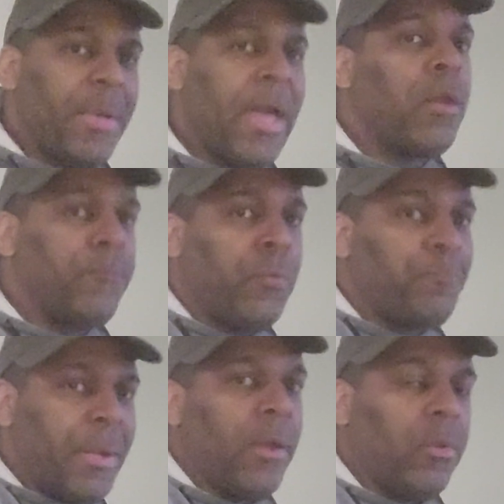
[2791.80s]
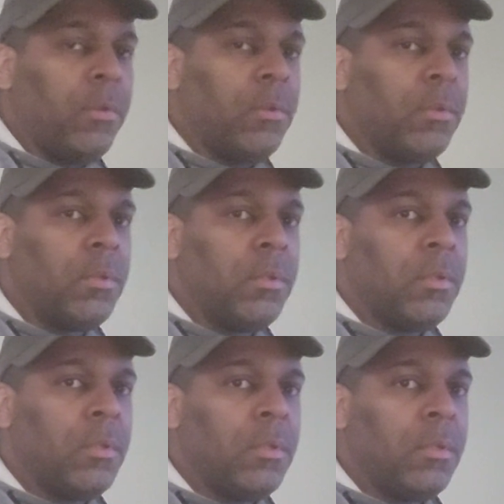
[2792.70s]
Pound for pound.
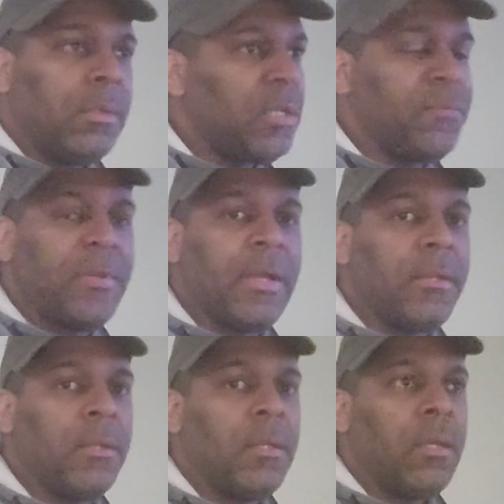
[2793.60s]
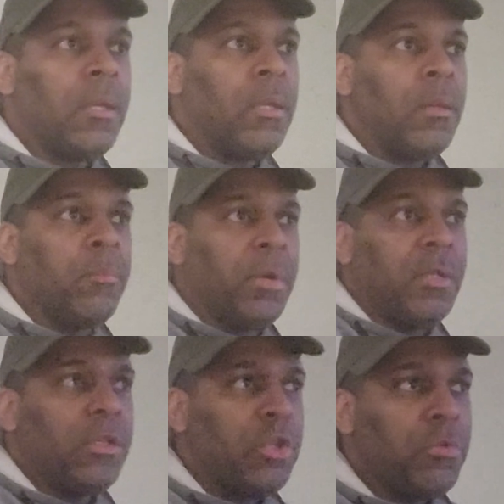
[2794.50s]
That's fine.
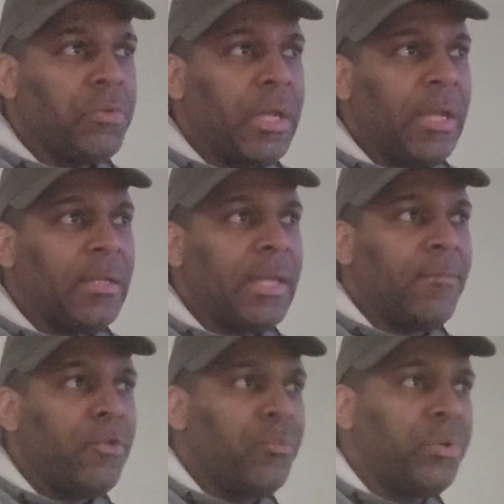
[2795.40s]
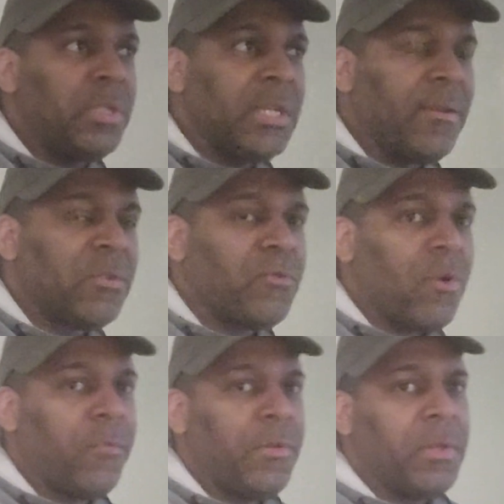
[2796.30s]
But do you think that if you put Terrence
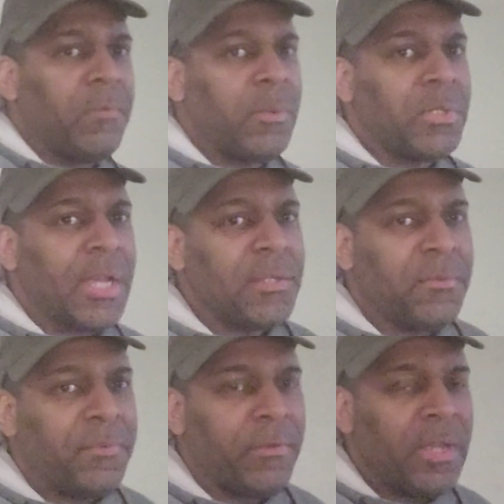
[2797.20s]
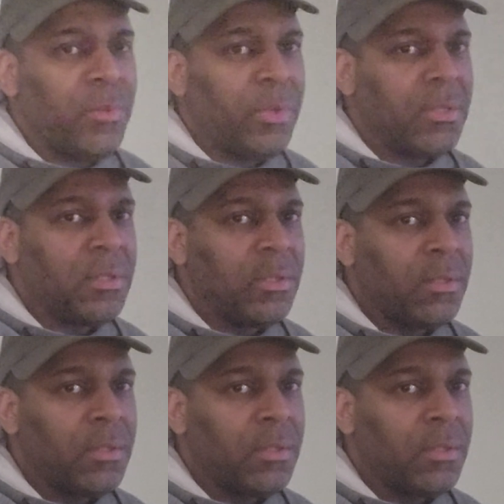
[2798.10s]
Crawford in the ring with Tyson Fury, he wins?